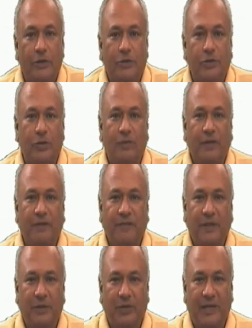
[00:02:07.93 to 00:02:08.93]
So when
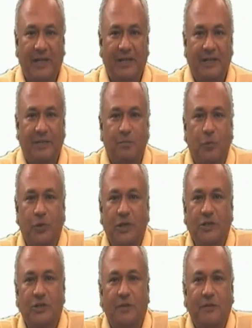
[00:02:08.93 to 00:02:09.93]
we look at the
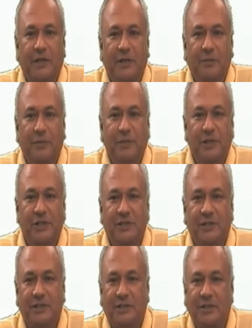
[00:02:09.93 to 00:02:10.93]
components of an
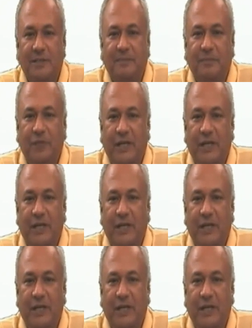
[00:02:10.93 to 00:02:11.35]
information system,